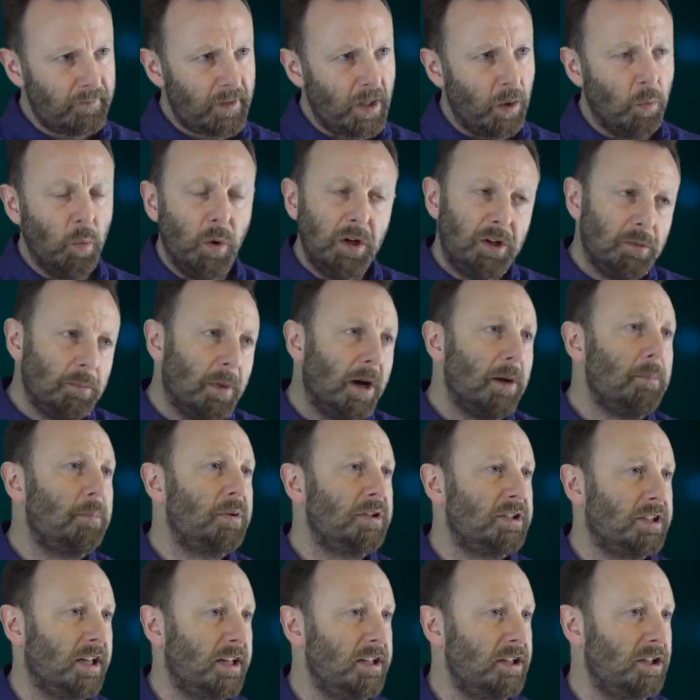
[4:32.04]
which might
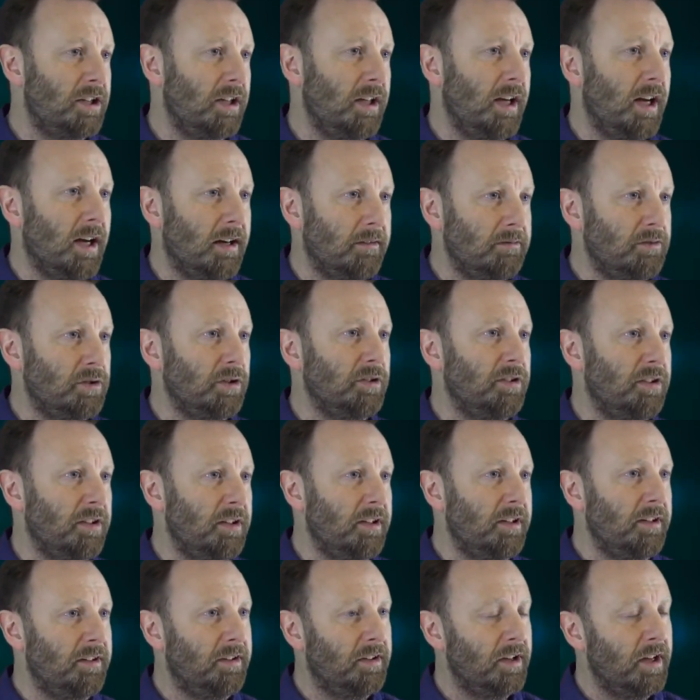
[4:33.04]
potentially have
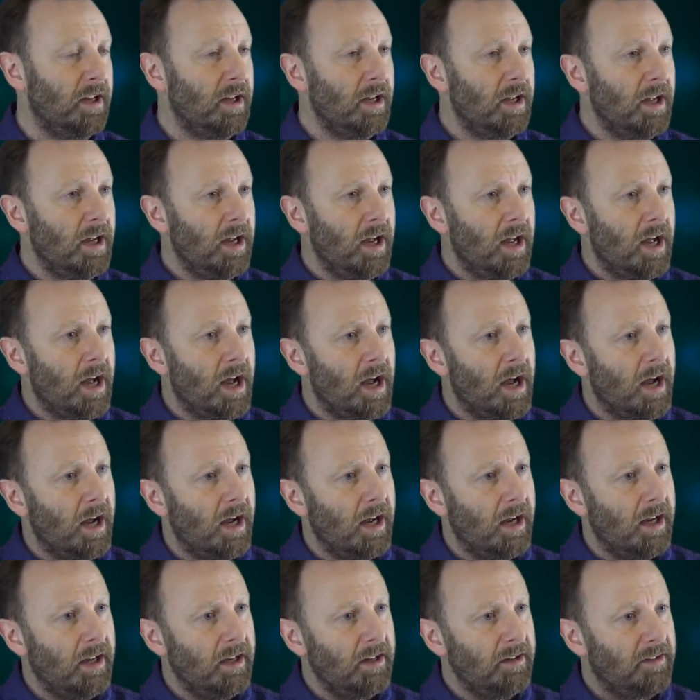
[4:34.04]
dozens,
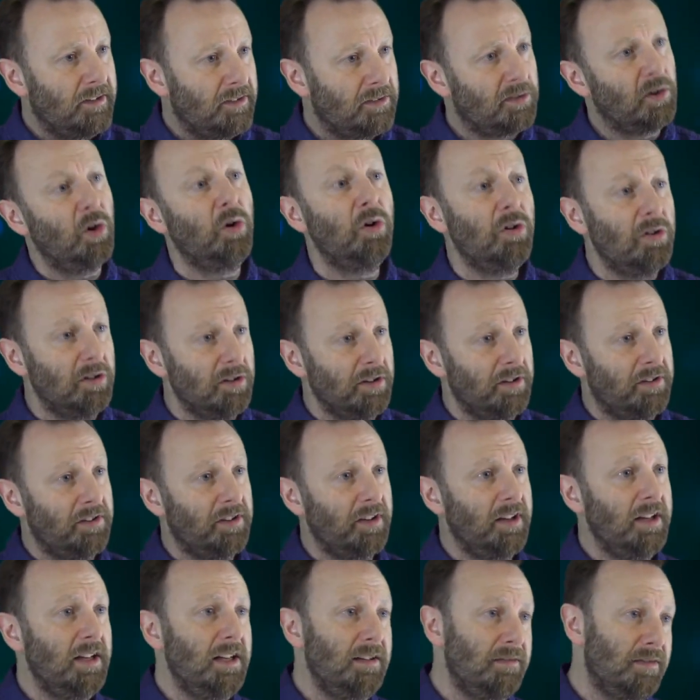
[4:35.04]
scores
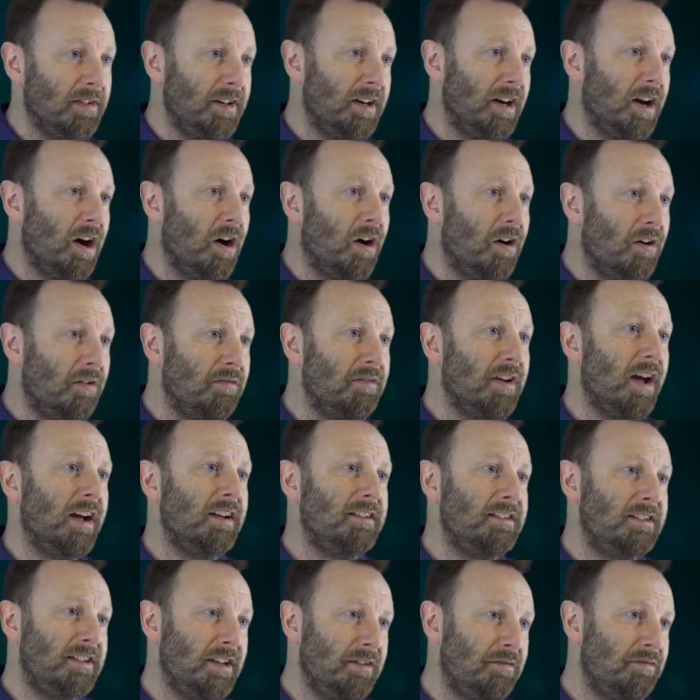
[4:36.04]
even, of
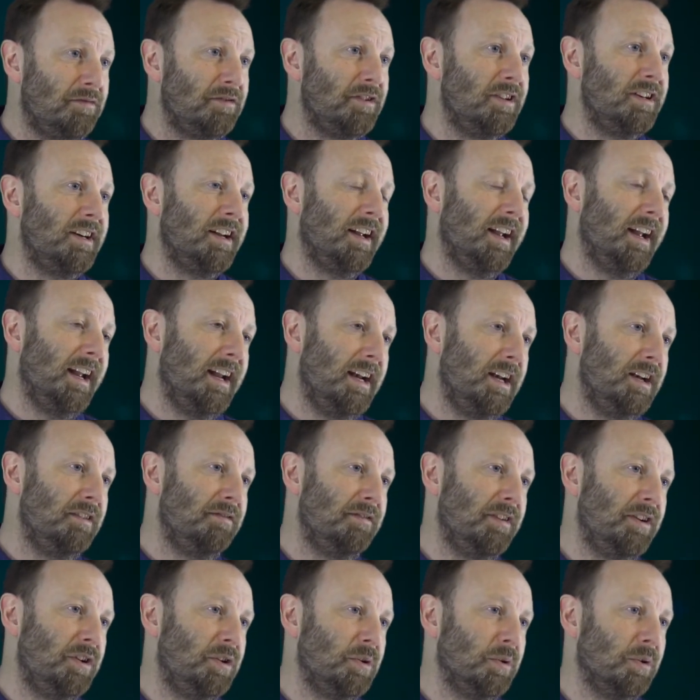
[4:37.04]
different
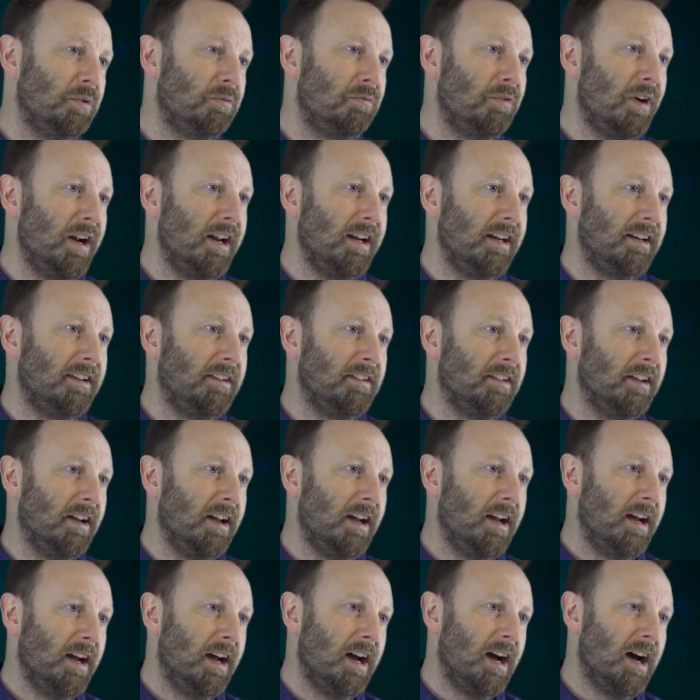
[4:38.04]
individual rates
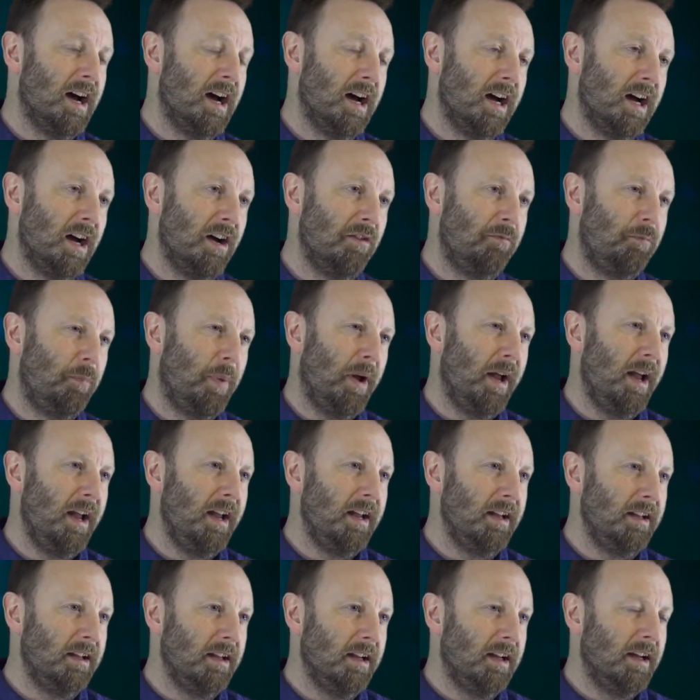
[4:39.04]
of
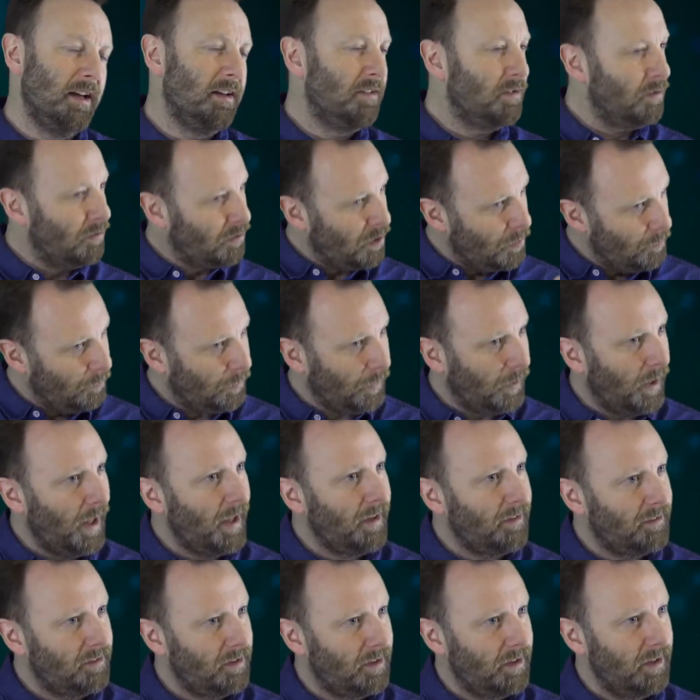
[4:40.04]
pay? So
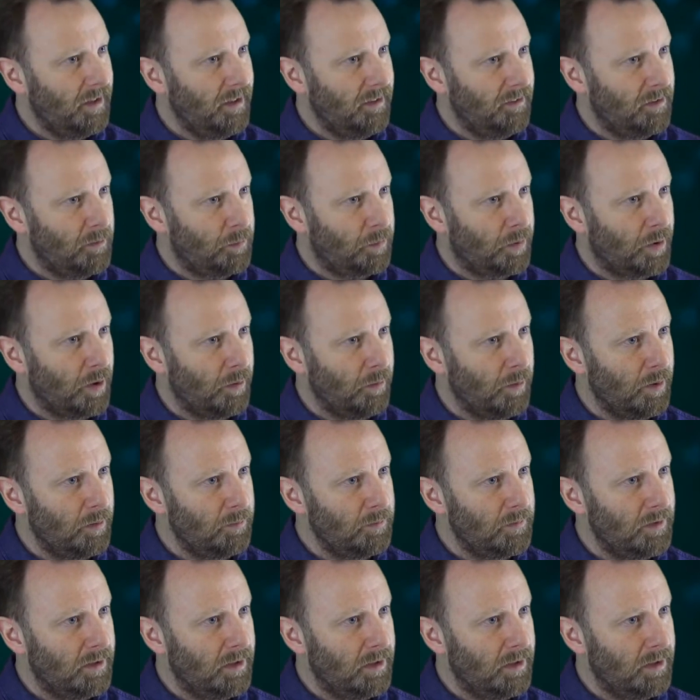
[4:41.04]
complexity is a problem.